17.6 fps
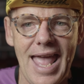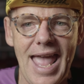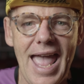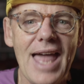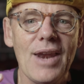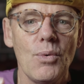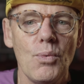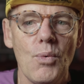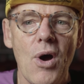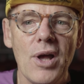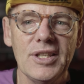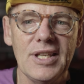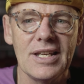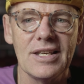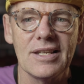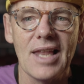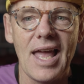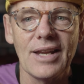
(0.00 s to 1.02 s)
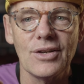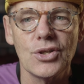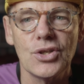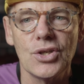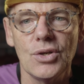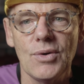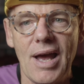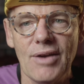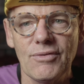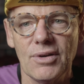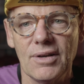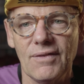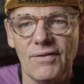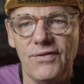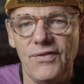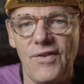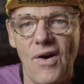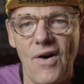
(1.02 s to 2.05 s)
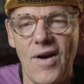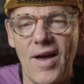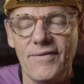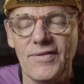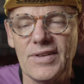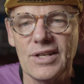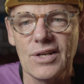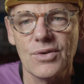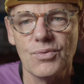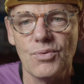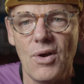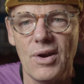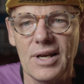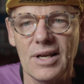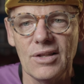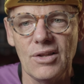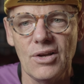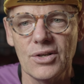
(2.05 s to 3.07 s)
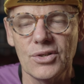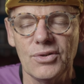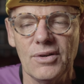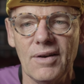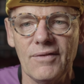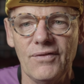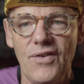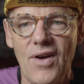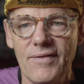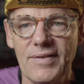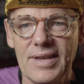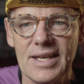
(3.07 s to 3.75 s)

at a wattage like 205 and you're just riding along at 205.